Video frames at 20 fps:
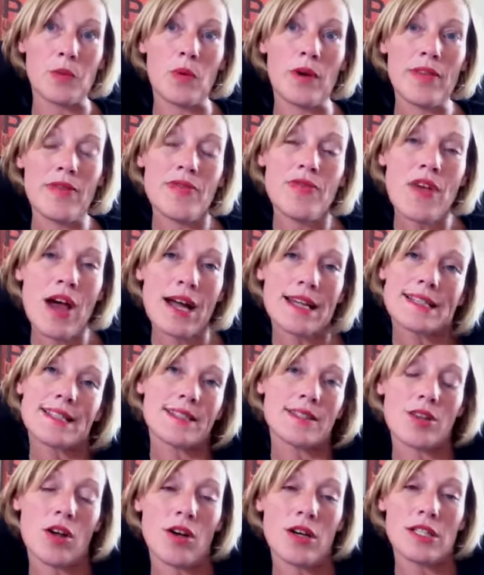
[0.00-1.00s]
with that
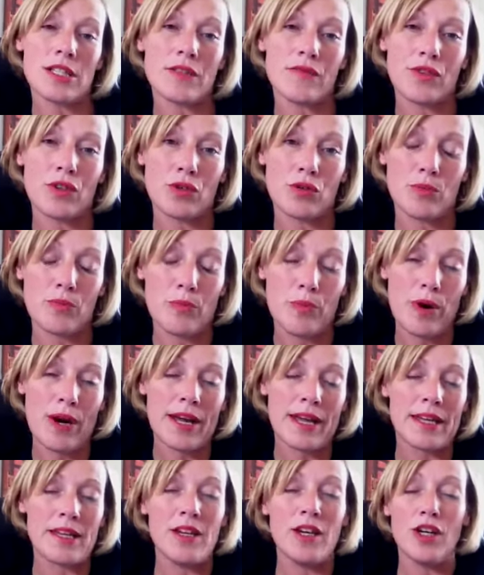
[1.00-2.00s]
side of your
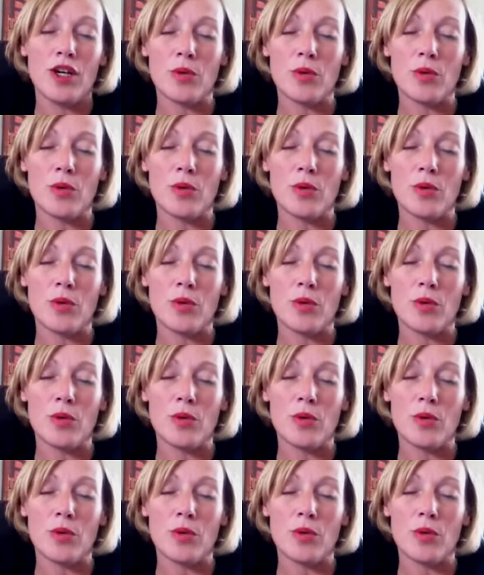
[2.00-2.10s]
brain,